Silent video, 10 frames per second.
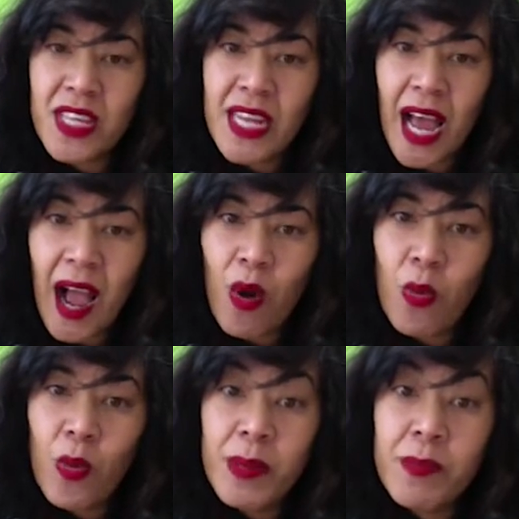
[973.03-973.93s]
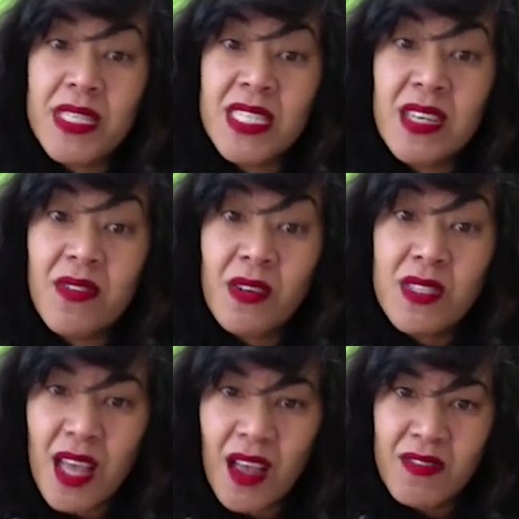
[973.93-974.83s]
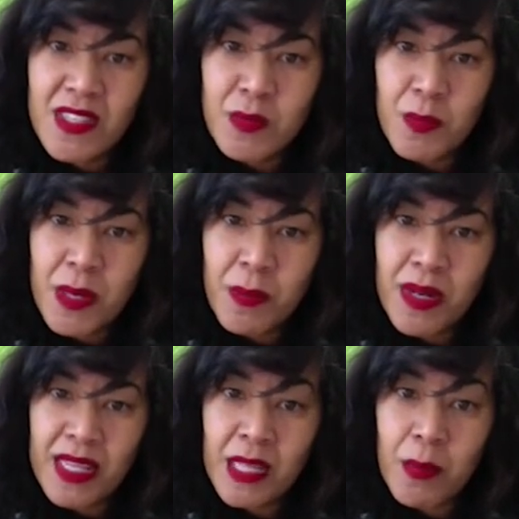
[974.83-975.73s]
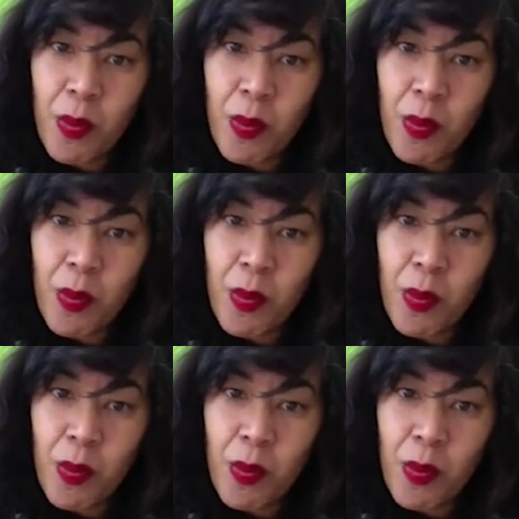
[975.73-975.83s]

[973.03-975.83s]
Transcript: in how we perceive ourselves as people at that